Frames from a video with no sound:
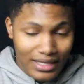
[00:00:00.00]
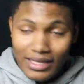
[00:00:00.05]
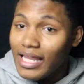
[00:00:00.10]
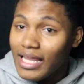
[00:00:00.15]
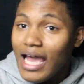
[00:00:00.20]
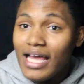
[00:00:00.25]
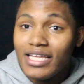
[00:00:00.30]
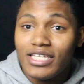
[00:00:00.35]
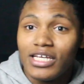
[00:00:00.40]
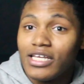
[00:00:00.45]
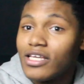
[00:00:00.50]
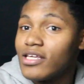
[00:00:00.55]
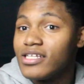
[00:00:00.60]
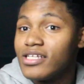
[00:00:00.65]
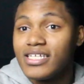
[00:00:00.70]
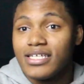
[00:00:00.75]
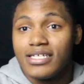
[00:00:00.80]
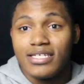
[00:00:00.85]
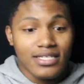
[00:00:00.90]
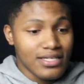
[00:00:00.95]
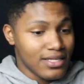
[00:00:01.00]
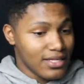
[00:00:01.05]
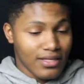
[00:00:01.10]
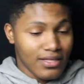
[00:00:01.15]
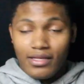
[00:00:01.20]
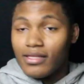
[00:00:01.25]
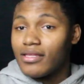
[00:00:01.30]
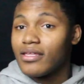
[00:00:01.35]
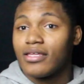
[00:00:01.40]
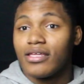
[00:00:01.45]
Logic, you just
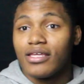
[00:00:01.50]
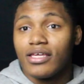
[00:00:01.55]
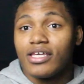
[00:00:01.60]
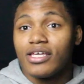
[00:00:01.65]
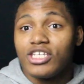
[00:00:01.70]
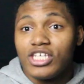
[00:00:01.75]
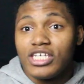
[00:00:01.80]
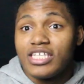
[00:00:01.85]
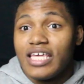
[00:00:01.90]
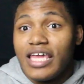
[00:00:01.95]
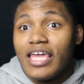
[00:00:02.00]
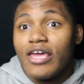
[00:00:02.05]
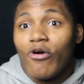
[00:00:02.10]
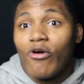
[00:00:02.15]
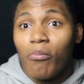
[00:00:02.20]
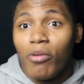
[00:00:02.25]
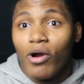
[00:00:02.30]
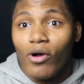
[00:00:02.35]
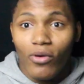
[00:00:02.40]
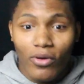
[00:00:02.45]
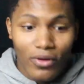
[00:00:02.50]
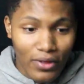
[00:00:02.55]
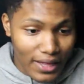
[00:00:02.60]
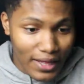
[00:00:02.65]
ill, bro.